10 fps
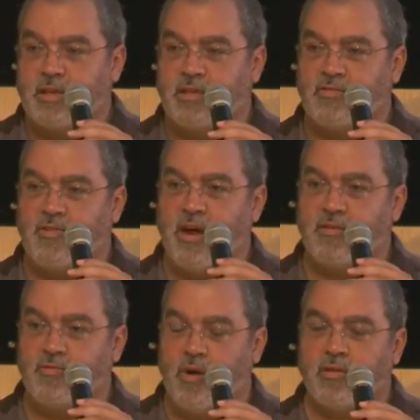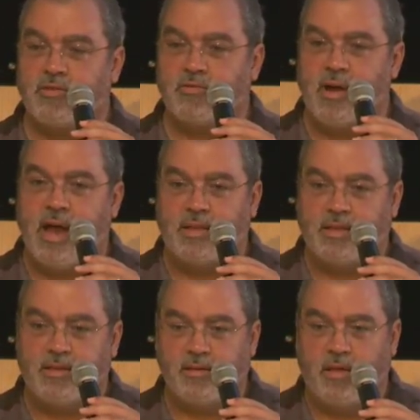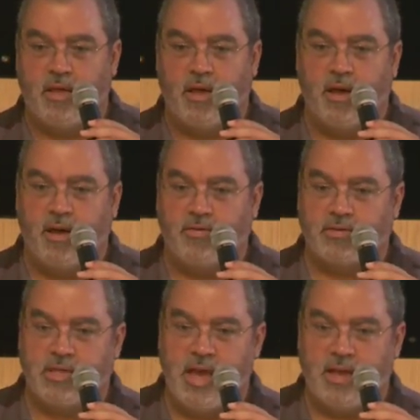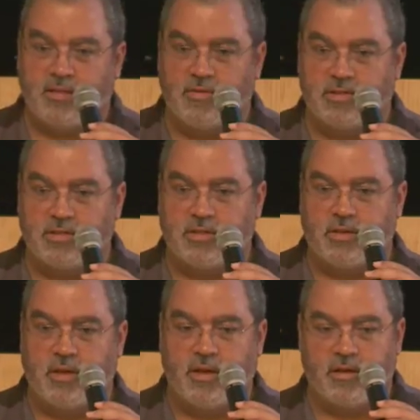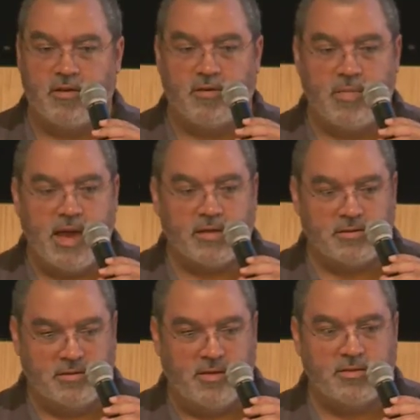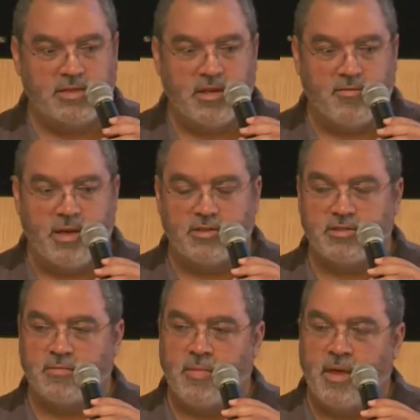His father, Walter Riley, uh, was an activist uh, going back another generation.